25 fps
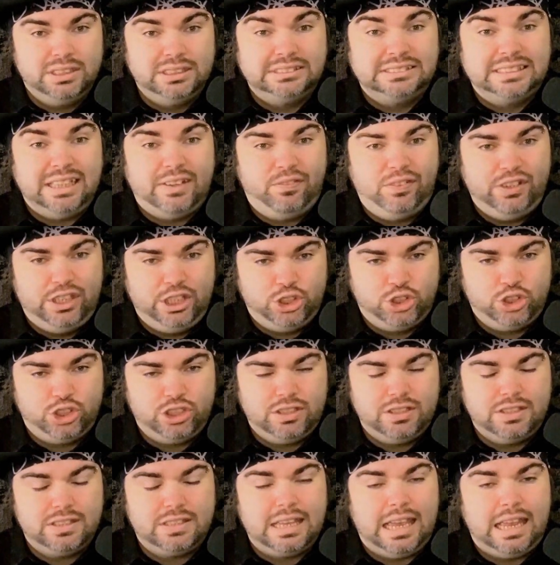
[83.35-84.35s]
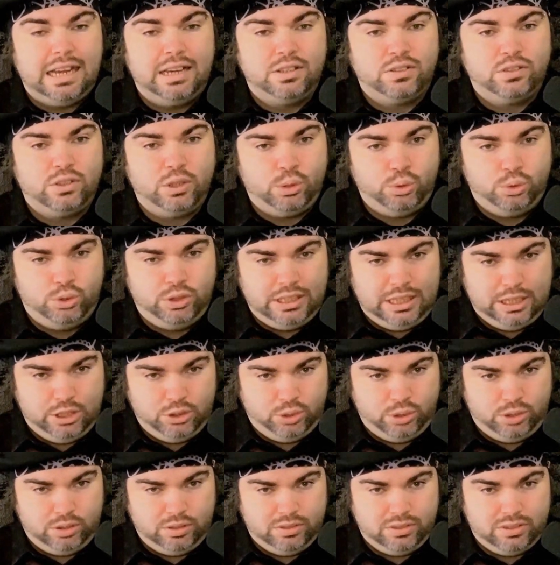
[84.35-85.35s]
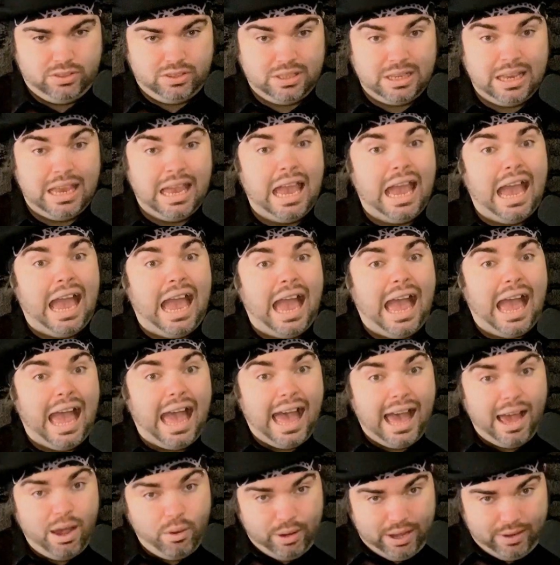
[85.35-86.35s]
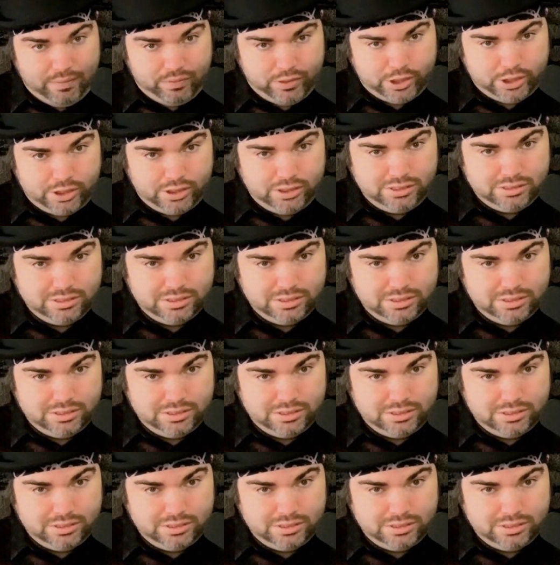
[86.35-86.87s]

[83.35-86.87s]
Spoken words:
definitions and associations. However,